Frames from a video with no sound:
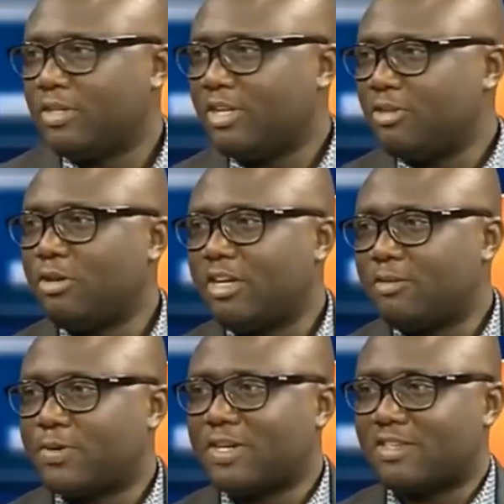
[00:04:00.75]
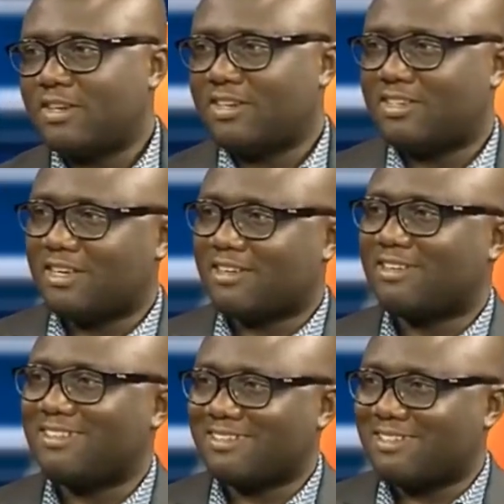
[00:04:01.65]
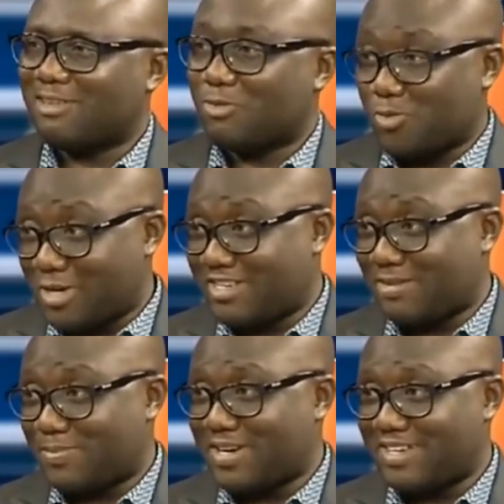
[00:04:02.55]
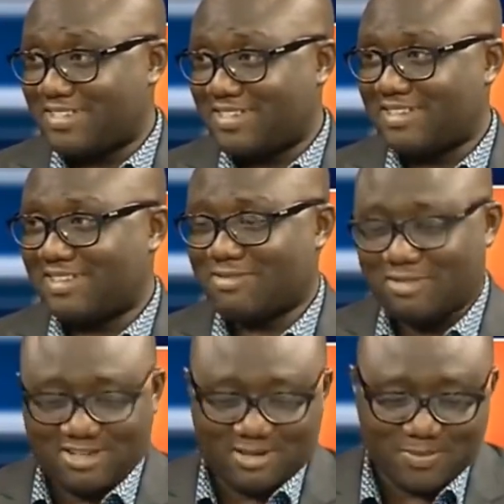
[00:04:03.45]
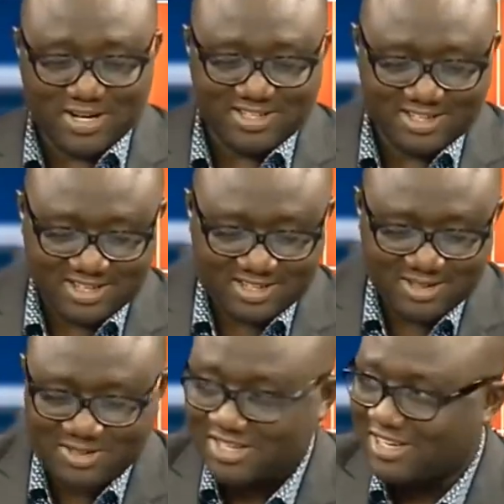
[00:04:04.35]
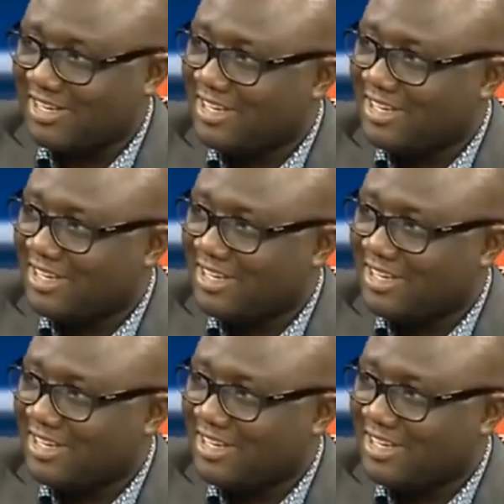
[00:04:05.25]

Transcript: There you have the president, quite surprising, I should say,